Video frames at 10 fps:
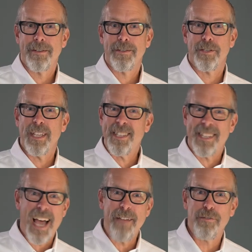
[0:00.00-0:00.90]
So let's
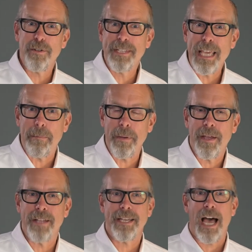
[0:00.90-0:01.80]
dive real deep
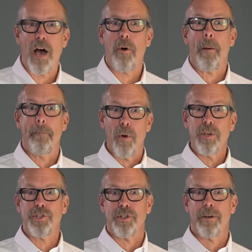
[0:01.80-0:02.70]
into how
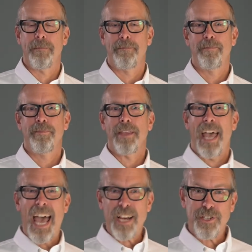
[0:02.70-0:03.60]
moisture
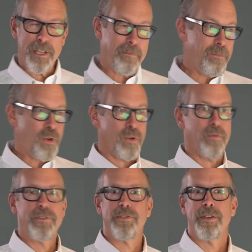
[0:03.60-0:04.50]
actually
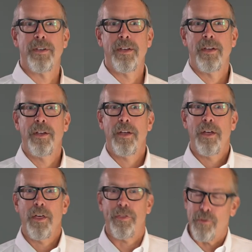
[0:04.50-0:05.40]
moves
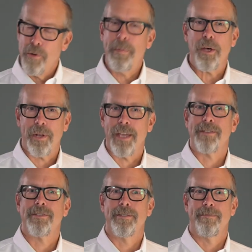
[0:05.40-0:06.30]
through
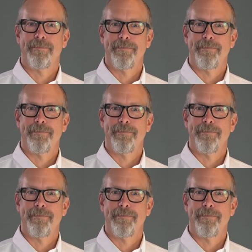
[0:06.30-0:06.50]
buildings.